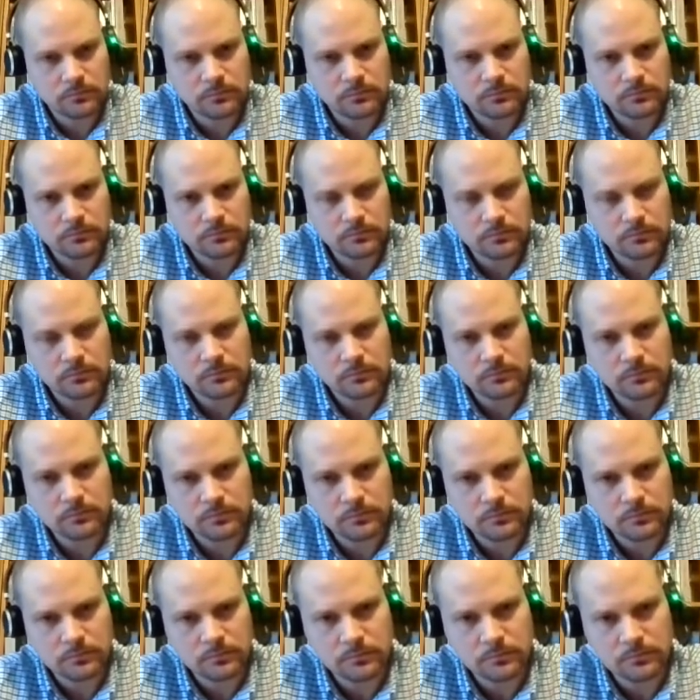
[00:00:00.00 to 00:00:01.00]

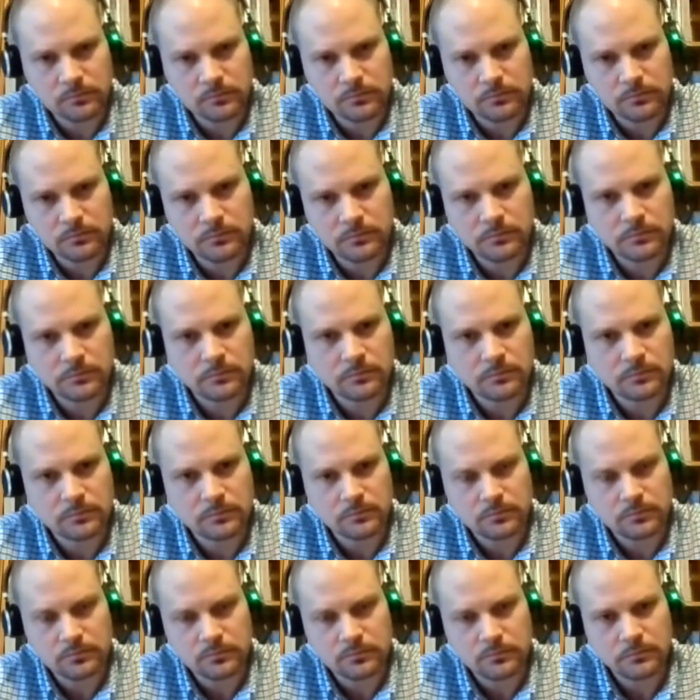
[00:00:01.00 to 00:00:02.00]

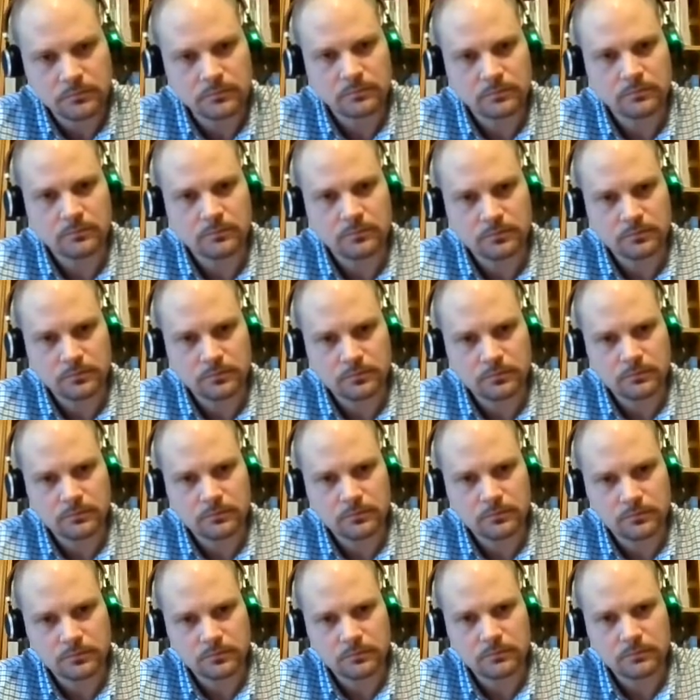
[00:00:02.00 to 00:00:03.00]

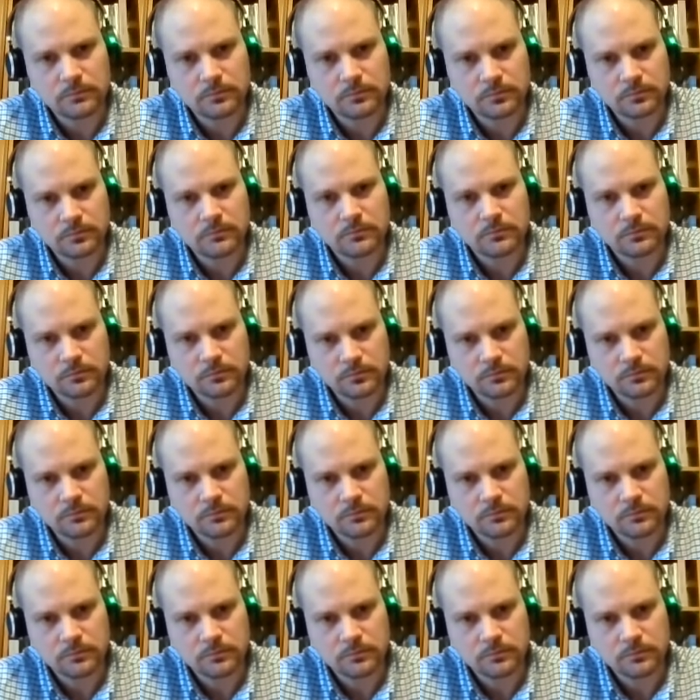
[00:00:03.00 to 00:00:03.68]
No words are spoken by the person on screen.